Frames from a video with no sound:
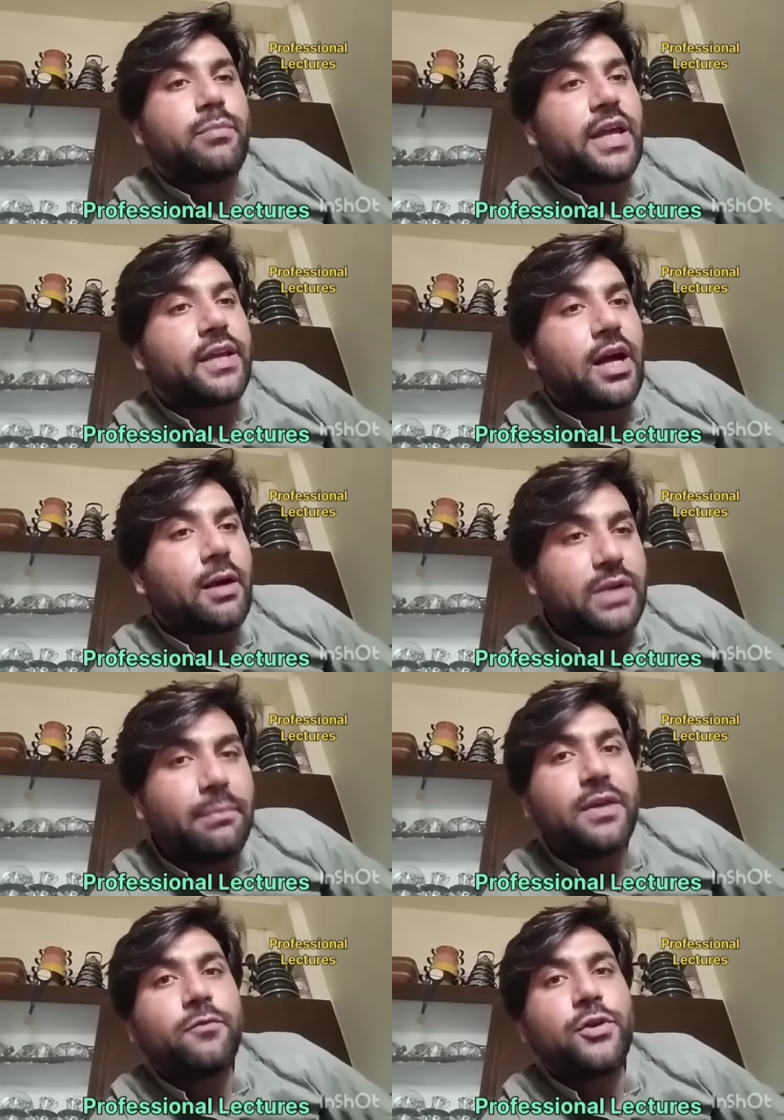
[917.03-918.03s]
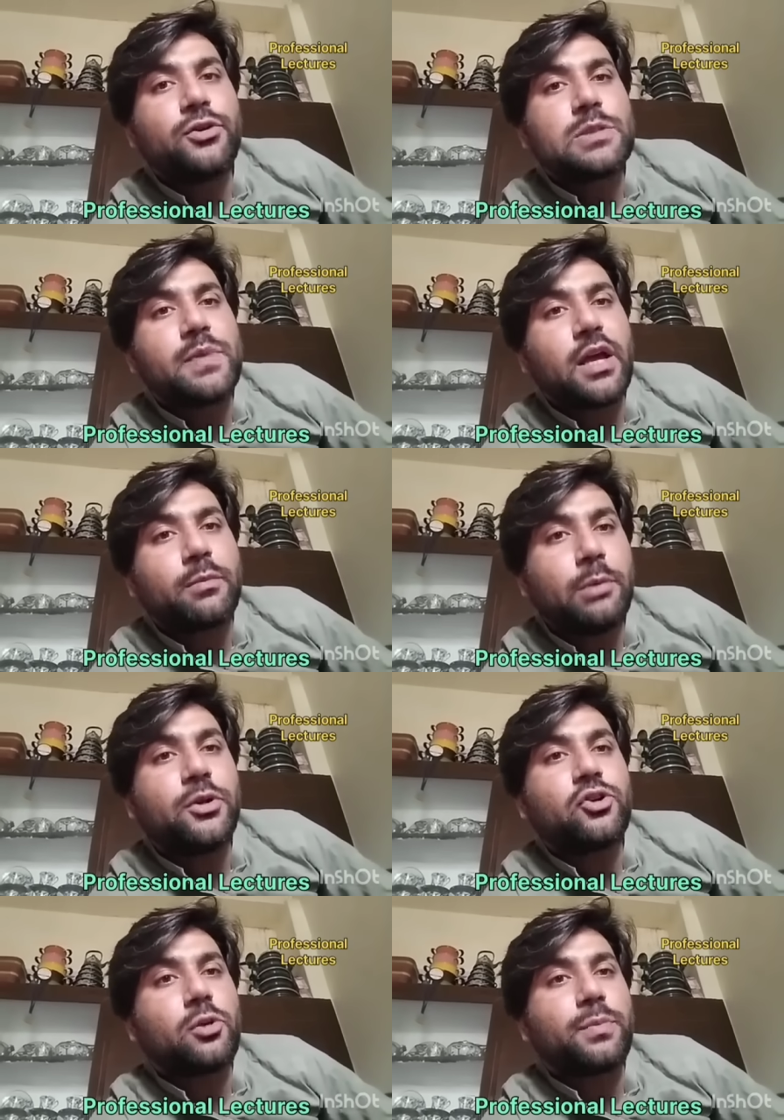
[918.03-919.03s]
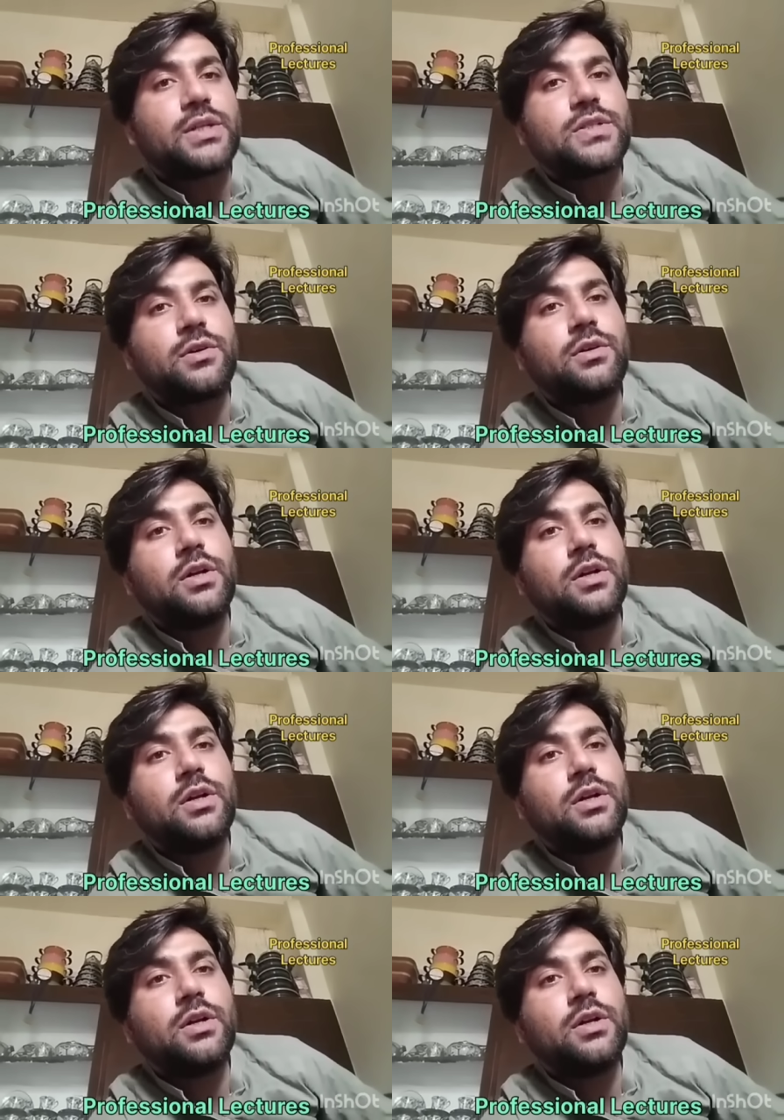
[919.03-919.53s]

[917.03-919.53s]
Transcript: my upcoming videos, my upcoming topics,